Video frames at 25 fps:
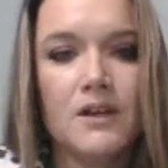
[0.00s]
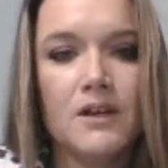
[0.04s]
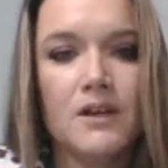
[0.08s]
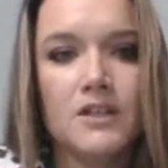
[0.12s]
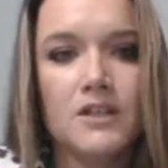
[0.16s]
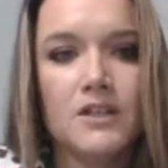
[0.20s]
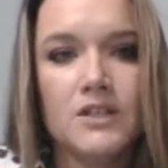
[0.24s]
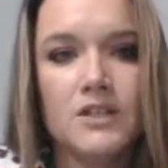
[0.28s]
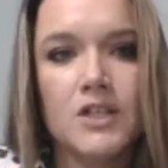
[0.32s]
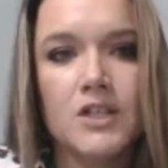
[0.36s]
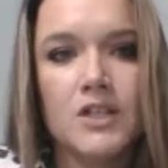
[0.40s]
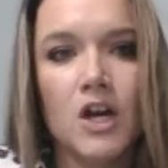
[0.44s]

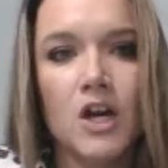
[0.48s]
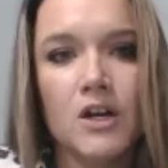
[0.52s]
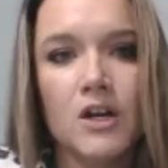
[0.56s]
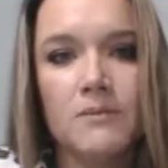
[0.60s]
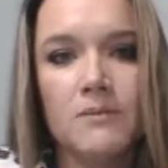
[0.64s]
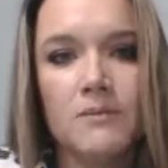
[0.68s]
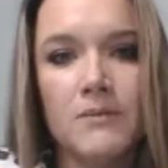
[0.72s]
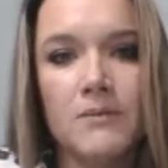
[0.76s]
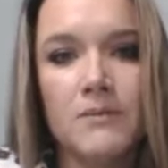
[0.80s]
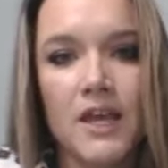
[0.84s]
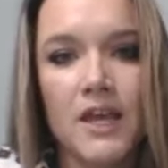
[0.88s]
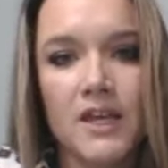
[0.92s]

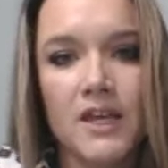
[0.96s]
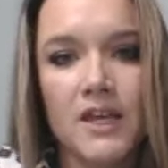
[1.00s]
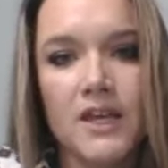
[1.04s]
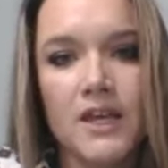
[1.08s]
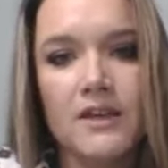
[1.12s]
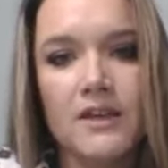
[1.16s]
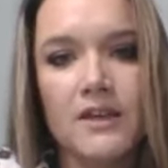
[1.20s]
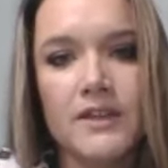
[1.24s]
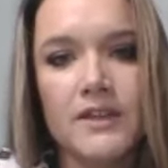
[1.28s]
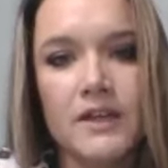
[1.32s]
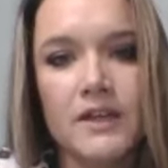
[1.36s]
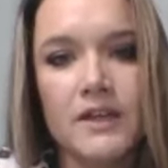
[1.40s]
start
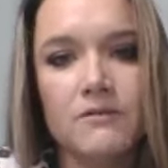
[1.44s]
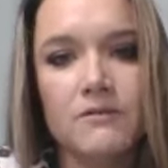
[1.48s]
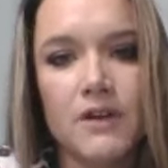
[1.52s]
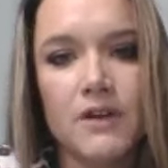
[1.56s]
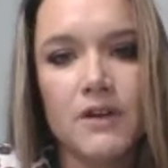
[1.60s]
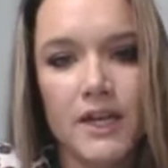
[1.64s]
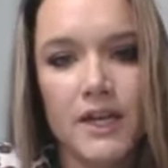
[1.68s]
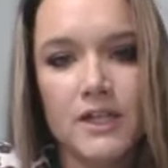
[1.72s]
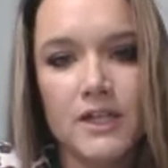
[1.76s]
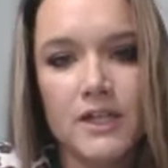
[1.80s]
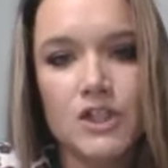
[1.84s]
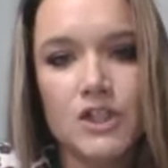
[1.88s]
making the
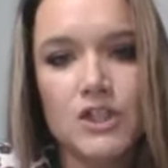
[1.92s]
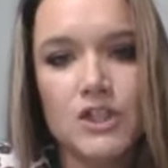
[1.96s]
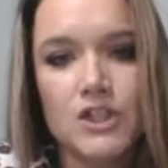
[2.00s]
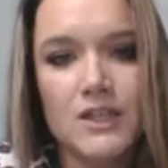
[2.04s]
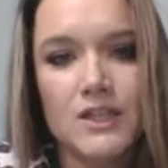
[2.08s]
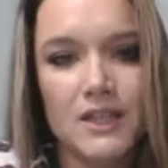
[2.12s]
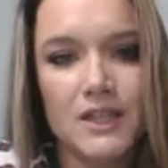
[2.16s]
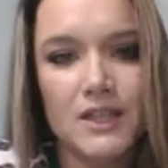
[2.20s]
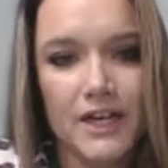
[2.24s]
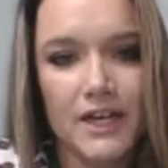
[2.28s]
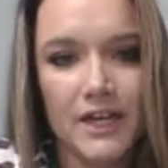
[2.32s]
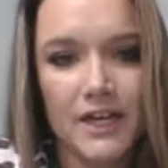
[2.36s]
ranch
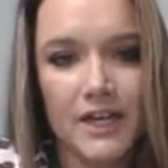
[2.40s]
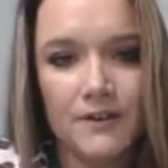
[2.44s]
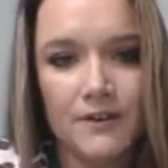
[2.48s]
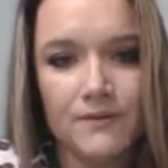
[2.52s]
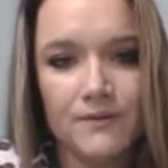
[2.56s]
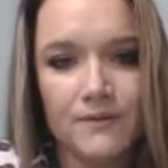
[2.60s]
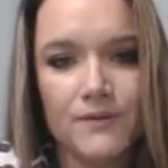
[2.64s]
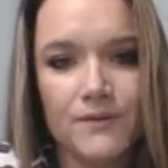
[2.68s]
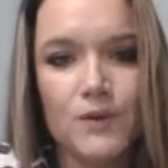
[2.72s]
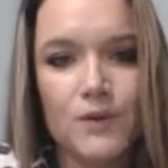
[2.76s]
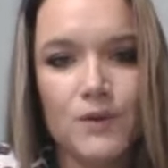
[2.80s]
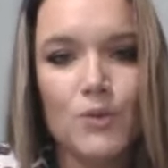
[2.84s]

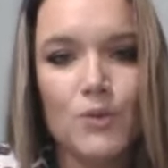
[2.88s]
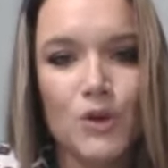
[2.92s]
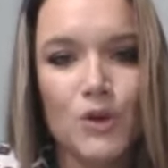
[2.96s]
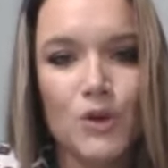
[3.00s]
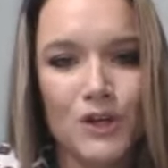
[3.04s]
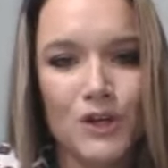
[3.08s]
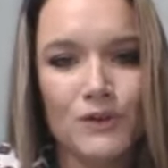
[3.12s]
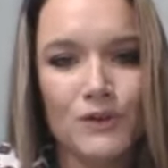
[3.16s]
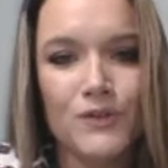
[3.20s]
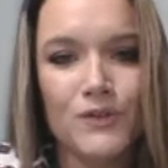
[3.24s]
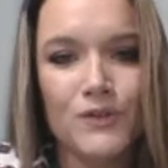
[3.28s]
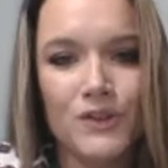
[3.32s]
life
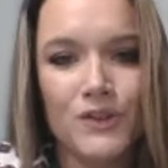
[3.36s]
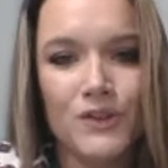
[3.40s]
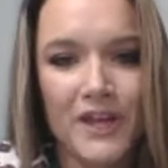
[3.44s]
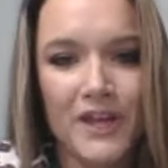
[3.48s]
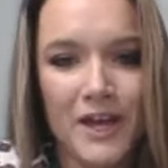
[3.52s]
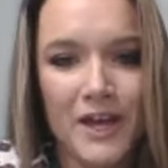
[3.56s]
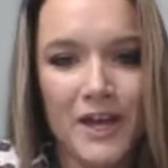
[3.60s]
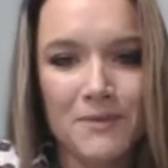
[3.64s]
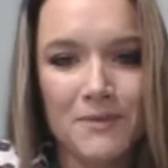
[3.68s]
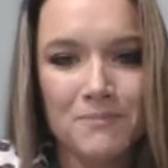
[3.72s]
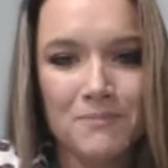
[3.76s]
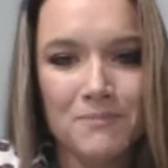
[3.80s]
work for
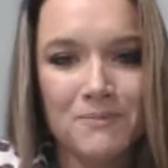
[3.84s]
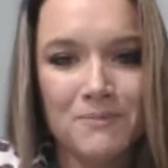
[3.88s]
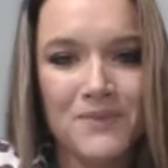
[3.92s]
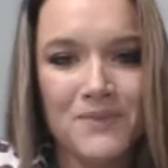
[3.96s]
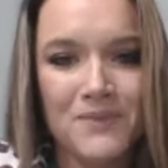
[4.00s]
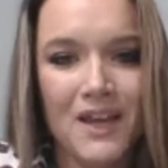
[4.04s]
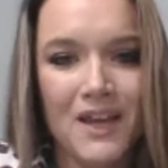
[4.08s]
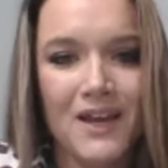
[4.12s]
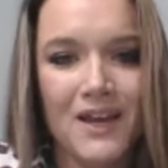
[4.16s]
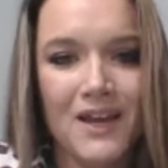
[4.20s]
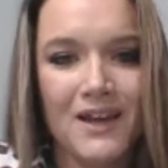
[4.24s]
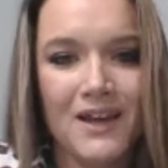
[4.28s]
them
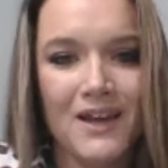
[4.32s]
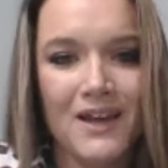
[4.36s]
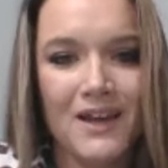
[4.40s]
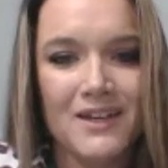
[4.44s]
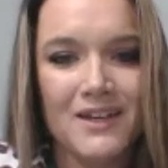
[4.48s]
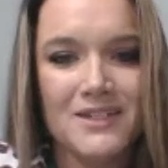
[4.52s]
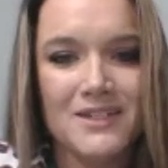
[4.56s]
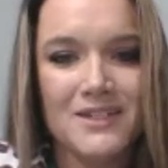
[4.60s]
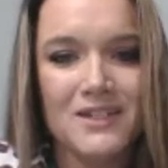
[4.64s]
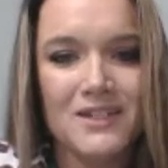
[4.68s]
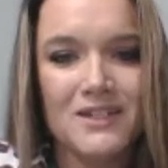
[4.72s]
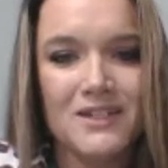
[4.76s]

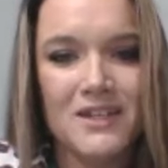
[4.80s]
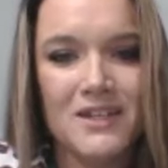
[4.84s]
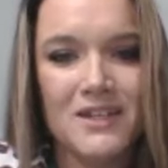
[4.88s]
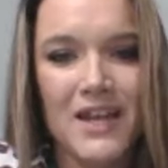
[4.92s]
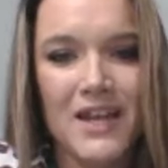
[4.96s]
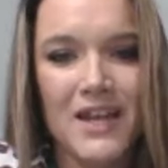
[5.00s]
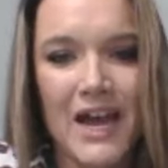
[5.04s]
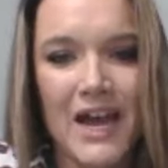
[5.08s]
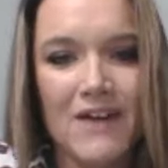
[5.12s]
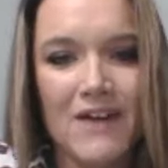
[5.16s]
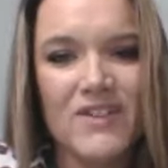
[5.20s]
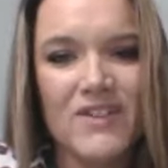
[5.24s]
and
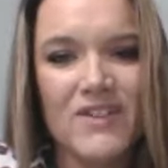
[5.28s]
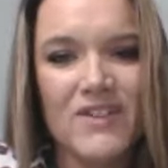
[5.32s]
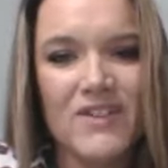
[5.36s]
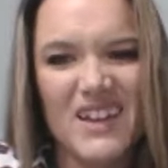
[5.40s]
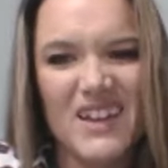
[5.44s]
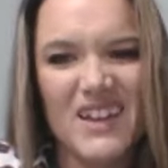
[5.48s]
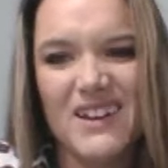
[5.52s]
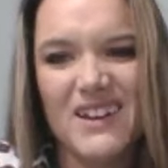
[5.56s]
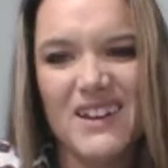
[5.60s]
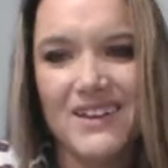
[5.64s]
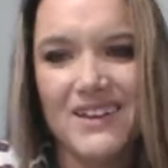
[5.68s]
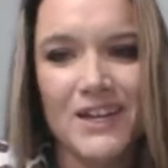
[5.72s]
having
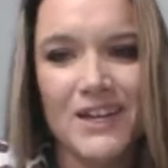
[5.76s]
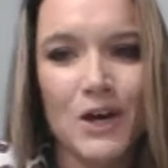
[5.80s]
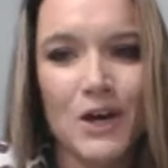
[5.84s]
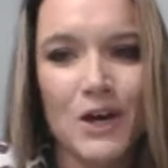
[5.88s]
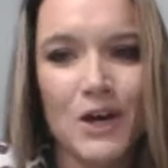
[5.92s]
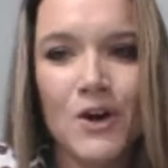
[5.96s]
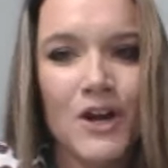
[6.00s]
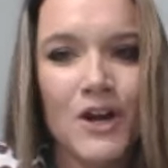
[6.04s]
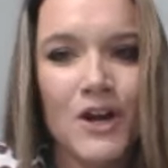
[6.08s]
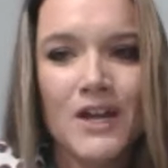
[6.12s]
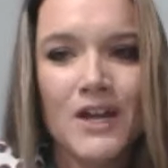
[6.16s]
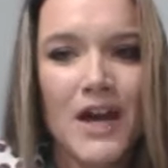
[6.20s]
it, you know,
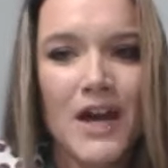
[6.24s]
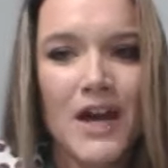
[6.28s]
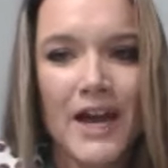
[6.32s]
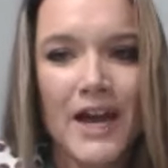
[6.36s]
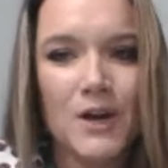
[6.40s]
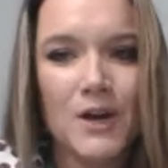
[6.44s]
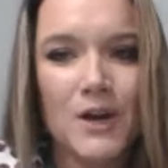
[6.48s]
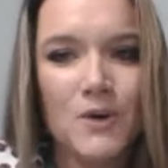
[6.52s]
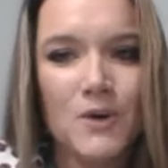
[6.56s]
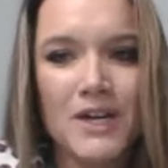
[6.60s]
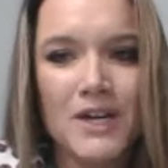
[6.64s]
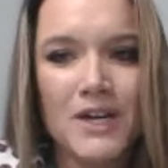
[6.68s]
I
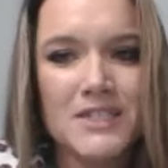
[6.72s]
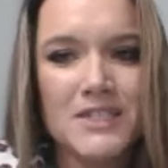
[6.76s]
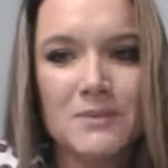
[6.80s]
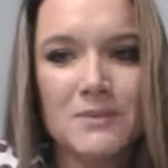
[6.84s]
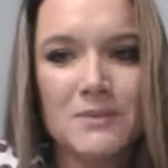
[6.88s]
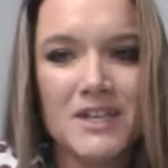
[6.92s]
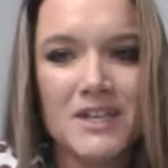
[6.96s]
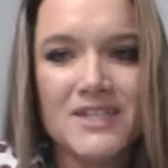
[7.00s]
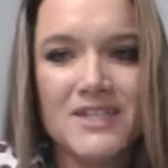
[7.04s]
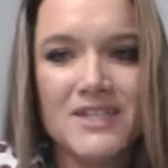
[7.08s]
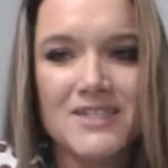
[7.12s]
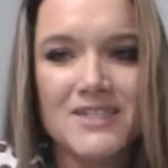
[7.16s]
don't want it to
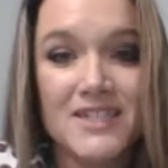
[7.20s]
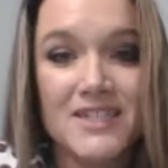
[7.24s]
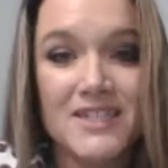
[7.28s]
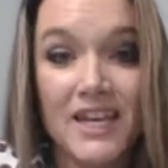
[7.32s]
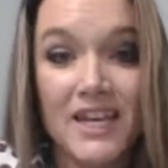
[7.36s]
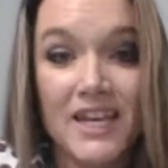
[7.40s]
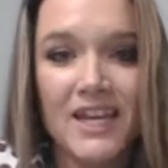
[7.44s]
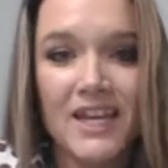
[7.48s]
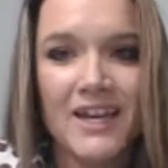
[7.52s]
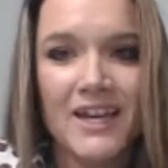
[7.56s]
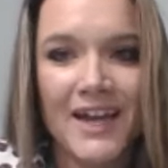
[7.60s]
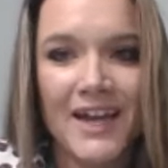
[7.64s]
be
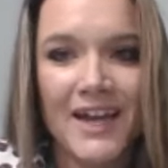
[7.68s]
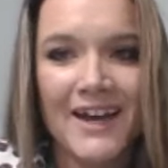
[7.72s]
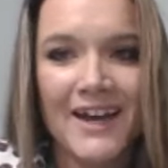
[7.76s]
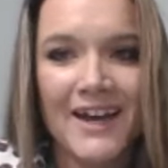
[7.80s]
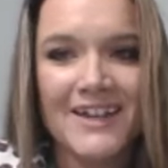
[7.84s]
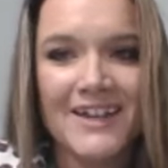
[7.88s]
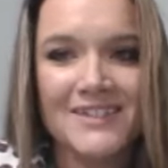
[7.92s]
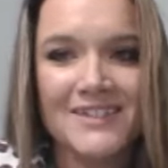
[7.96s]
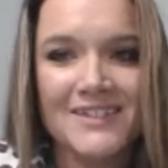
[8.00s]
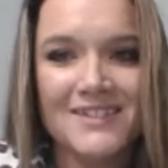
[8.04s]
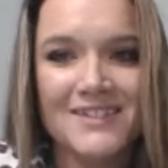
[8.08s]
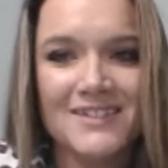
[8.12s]
seen
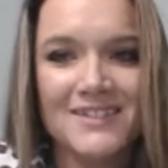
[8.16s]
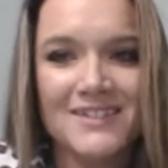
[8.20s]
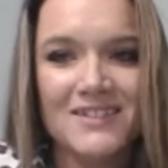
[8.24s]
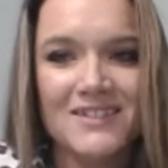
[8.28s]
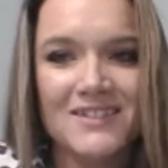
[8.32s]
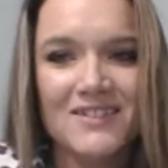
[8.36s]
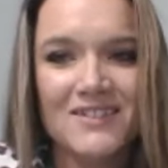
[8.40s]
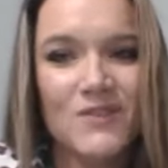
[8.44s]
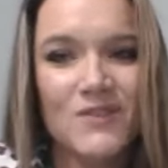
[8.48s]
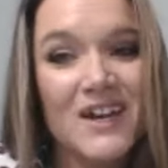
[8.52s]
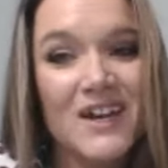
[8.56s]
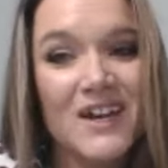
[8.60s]
as,
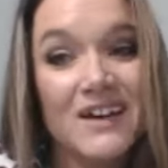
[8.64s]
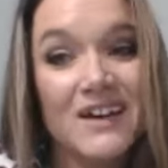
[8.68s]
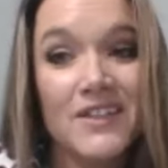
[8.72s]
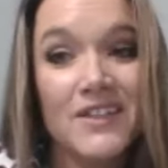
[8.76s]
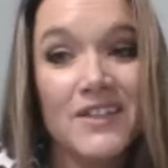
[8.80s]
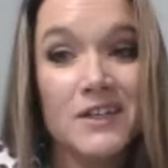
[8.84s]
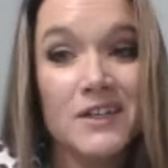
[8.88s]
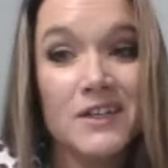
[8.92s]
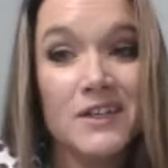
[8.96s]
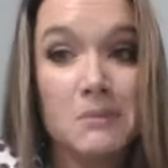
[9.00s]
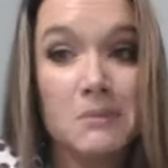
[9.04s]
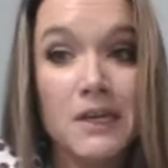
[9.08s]
well,
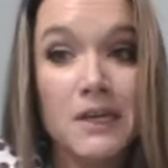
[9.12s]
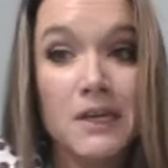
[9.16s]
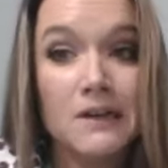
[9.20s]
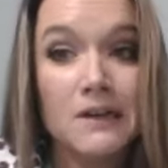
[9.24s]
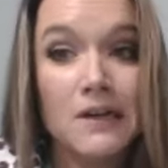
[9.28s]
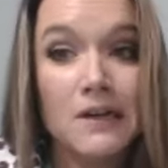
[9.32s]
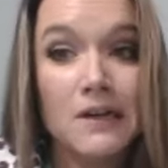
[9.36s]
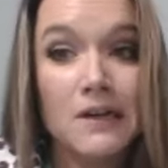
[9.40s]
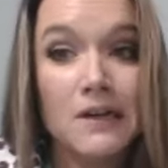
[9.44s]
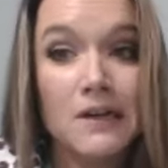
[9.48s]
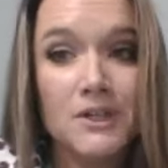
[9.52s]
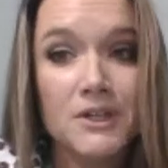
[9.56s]
there's better
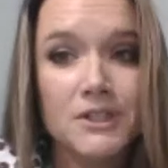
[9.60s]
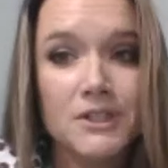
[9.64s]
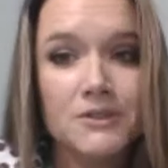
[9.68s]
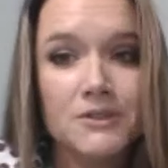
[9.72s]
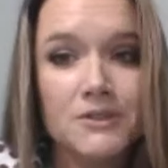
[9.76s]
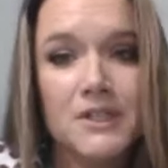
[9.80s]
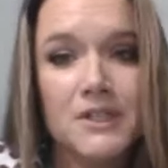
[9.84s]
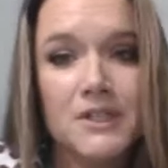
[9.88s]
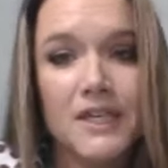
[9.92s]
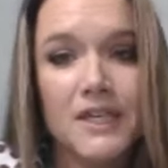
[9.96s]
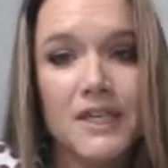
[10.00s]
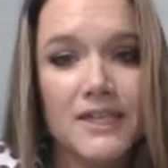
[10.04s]

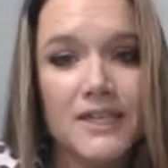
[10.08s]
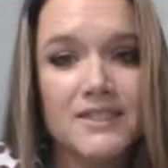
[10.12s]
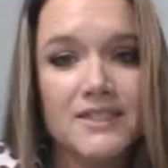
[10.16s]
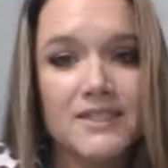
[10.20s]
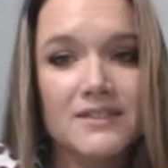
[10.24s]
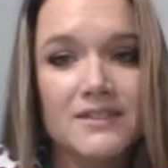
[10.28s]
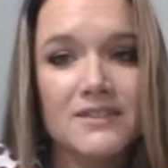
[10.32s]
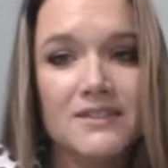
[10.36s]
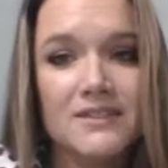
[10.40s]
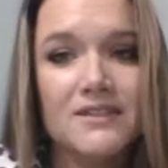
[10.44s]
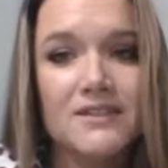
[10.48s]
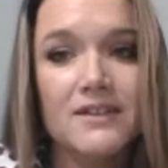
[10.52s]

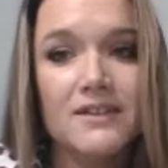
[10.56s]
opportunities.